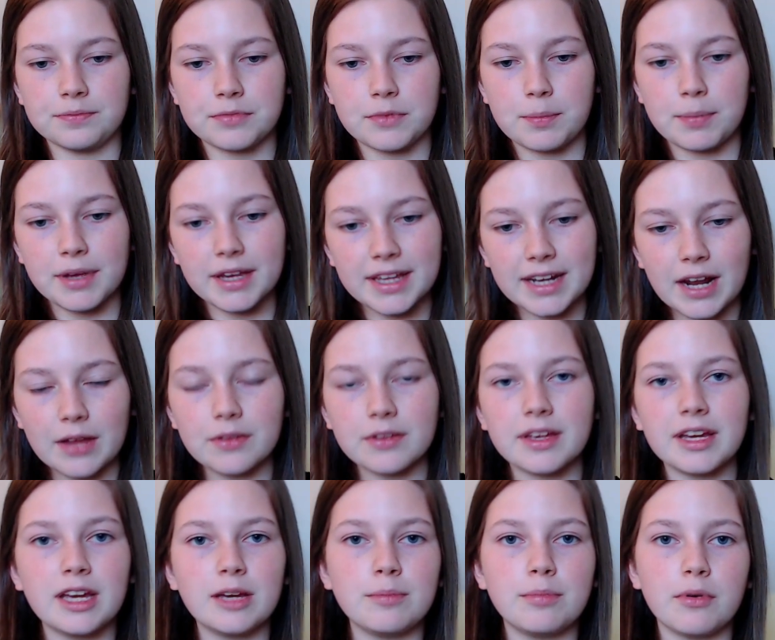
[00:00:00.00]
picking out the
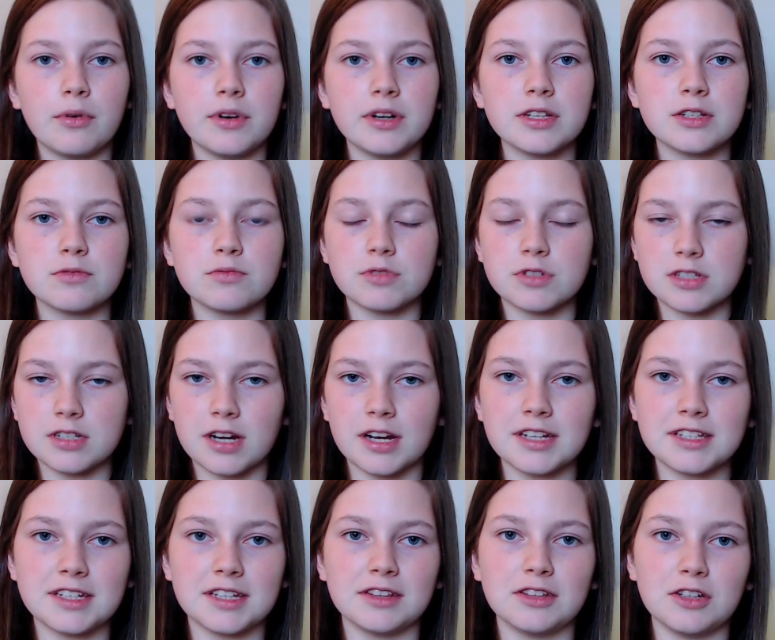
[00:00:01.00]
key points,
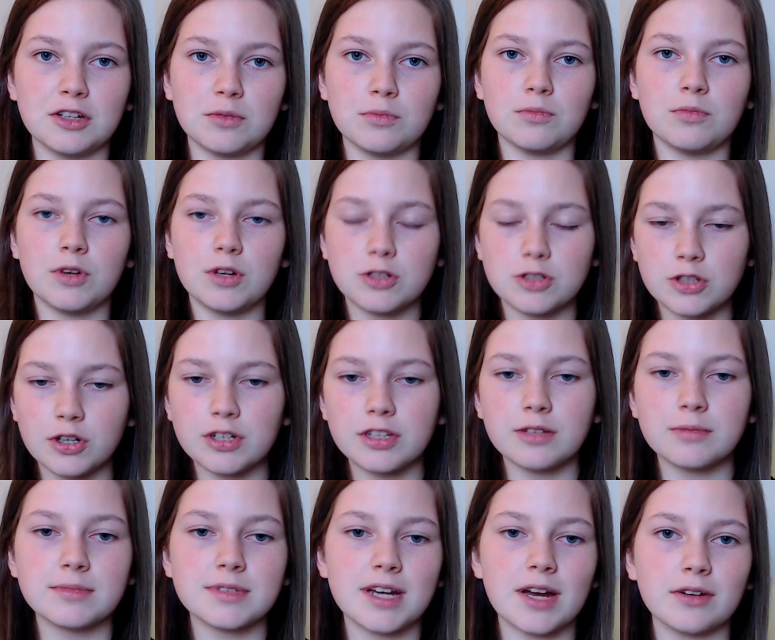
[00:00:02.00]
reciting them, jotting
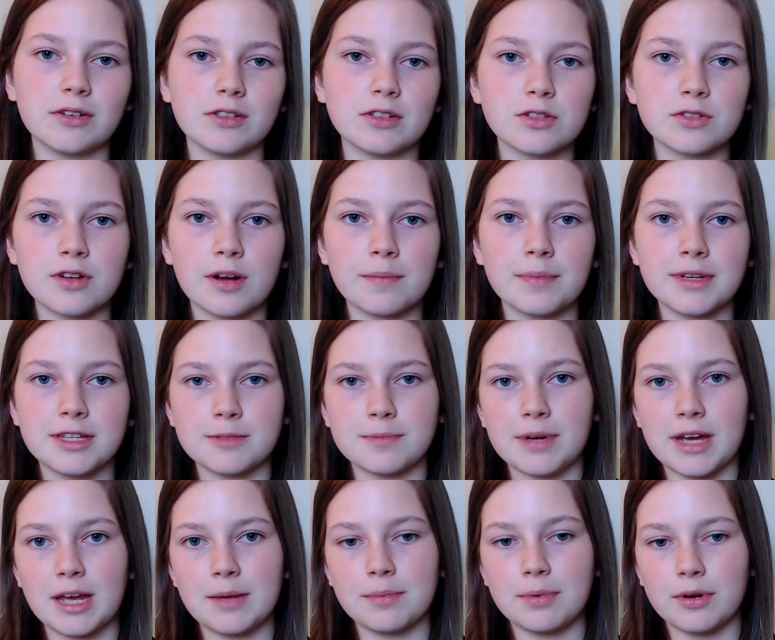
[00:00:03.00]
them down on a scrap piece of
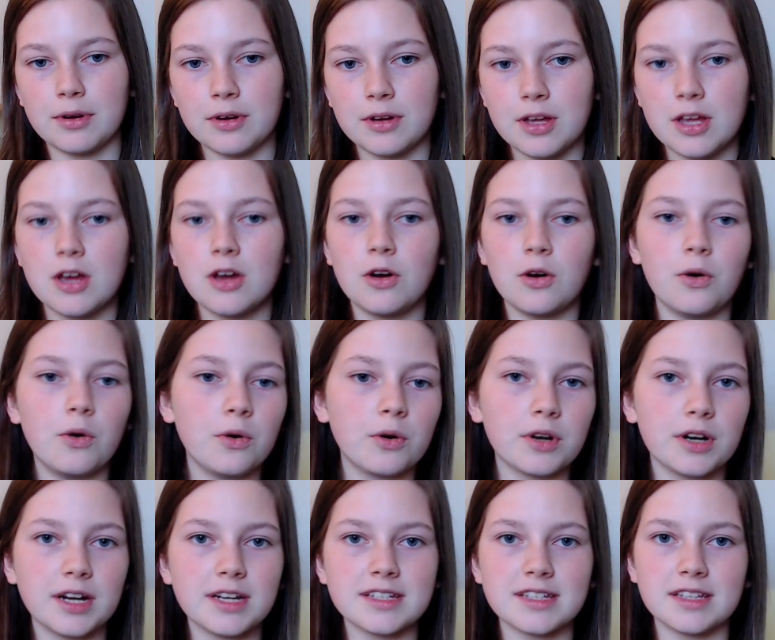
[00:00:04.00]
paper,
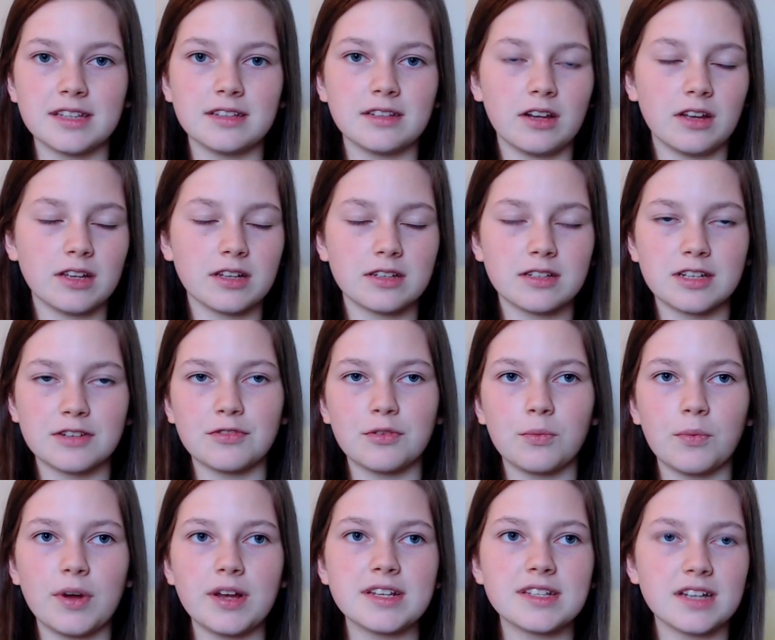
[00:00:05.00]
organising like
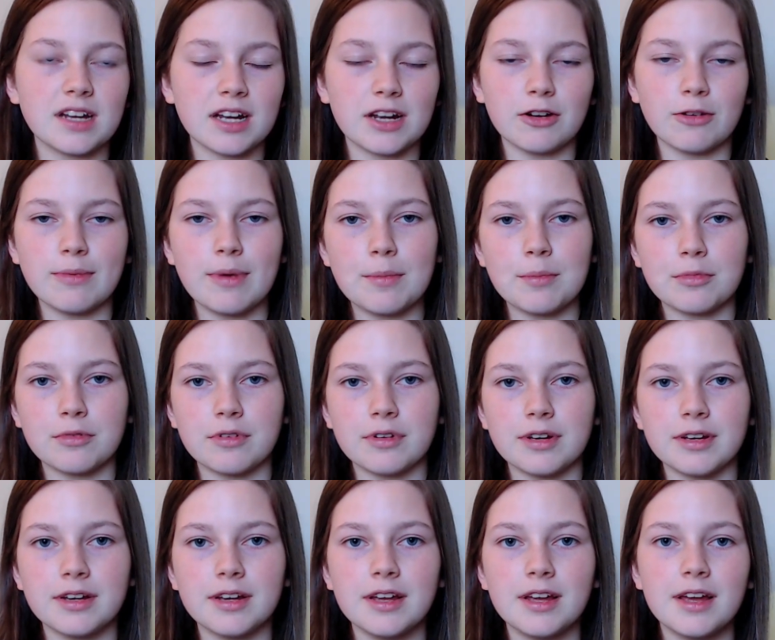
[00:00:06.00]
different ways that I can remember
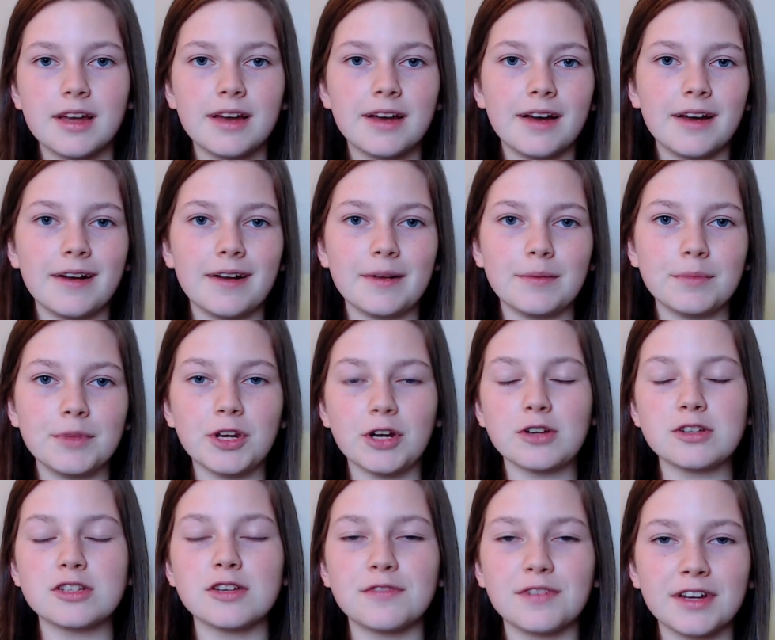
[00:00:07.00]
it,
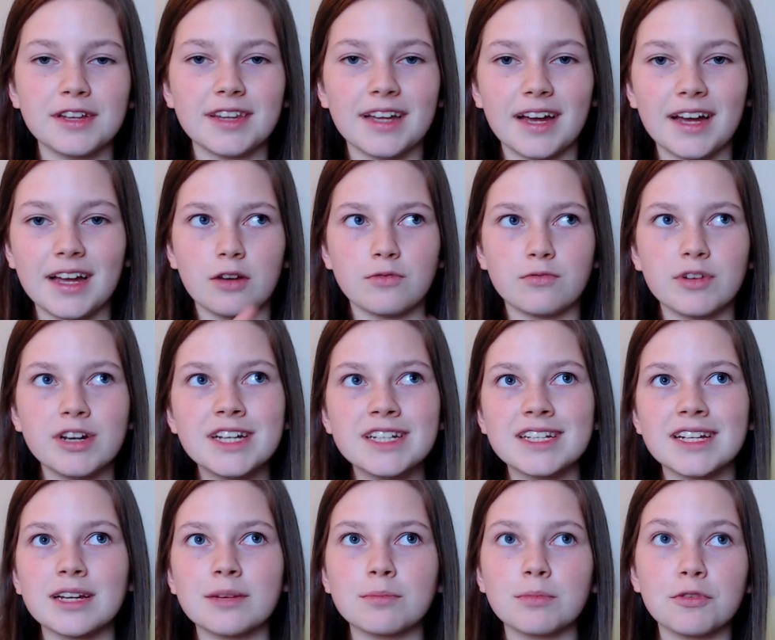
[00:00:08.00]
stuff like that.
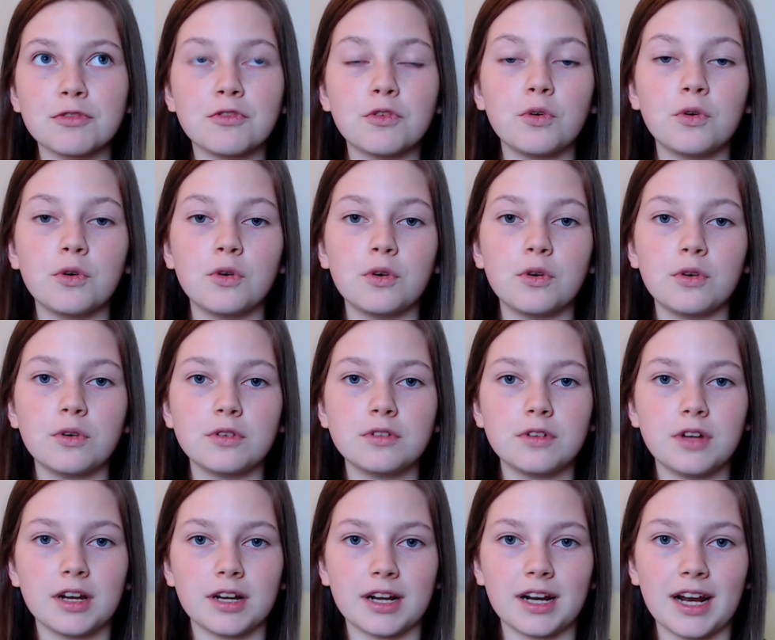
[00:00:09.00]
Reading before
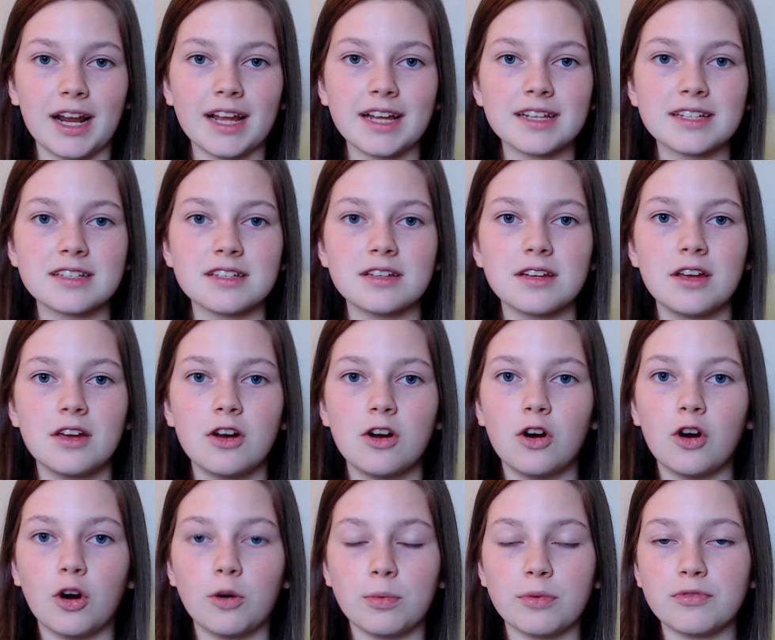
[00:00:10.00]
a class
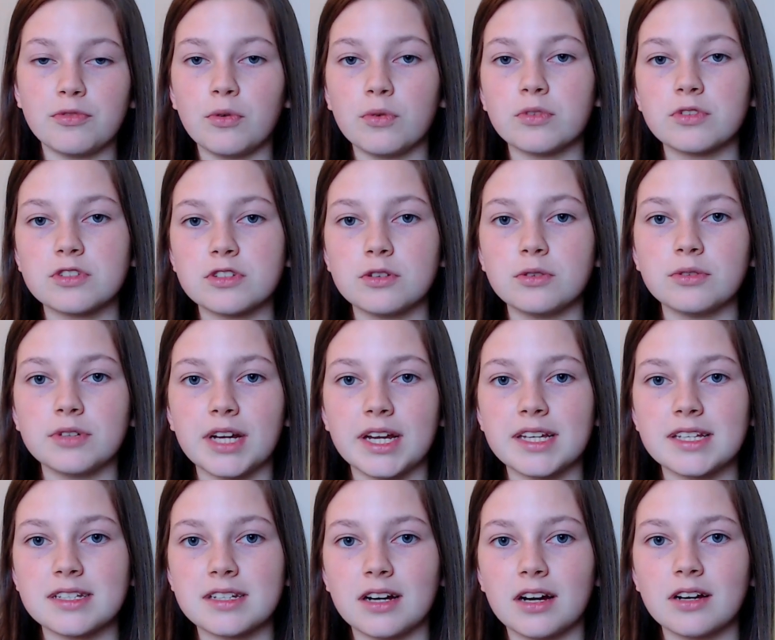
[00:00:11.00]
or before the school
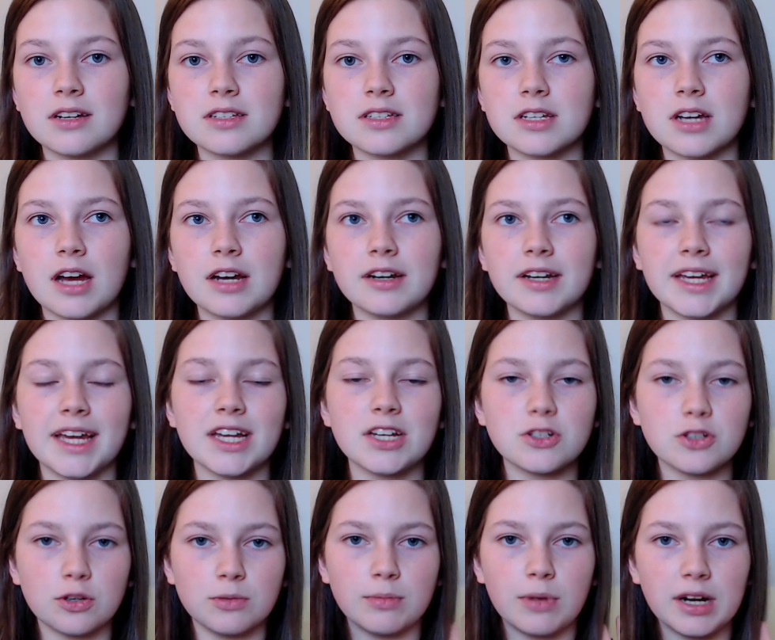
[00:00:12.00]
day starts kind of
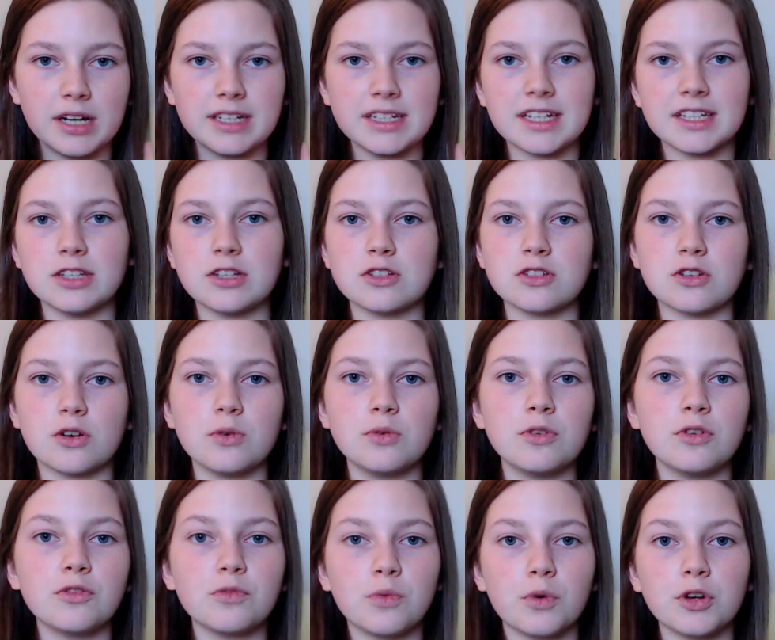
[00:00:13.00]
gets your mind in the
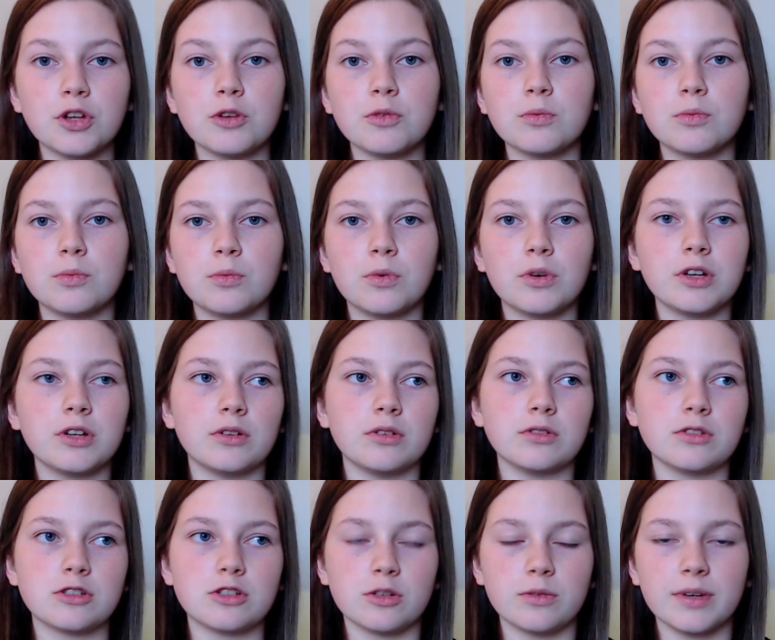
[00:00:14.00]
zone of what
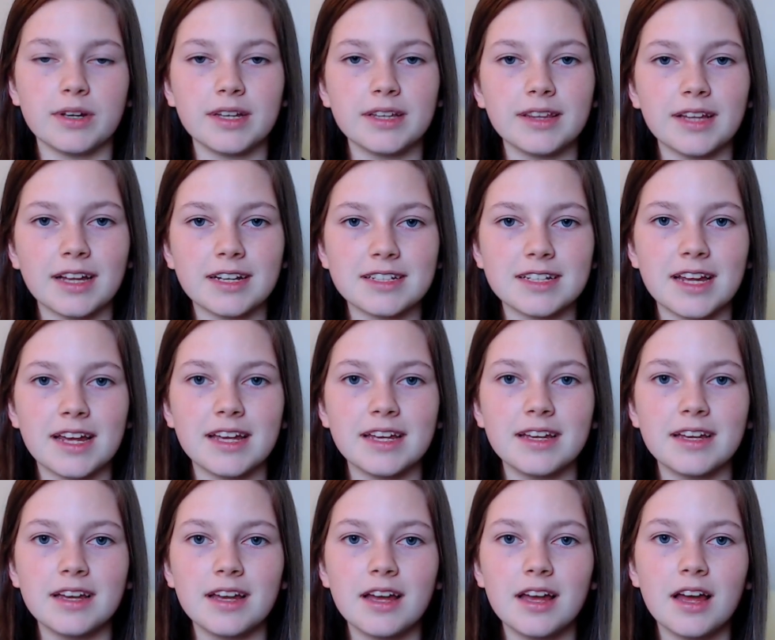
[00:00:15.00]
you're doing that
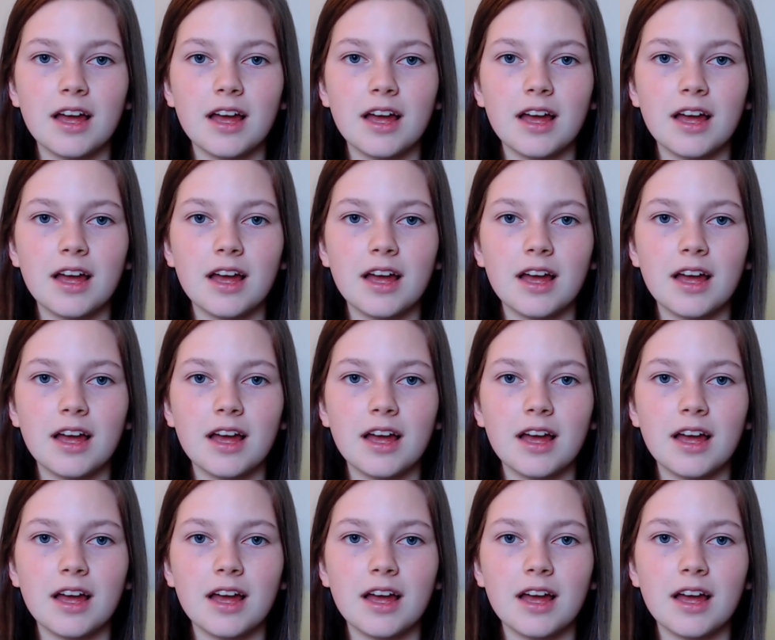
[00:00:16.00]
day.